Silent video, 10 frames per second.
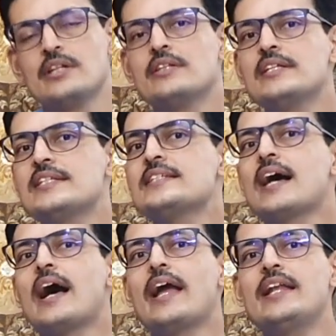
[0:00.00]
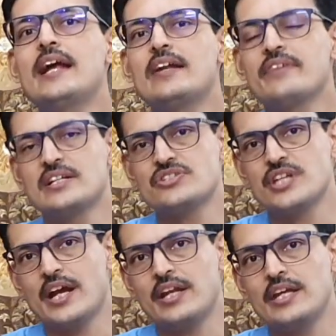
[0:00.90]
This is a highly advanced
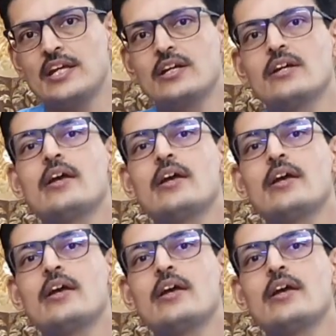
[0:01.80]
technique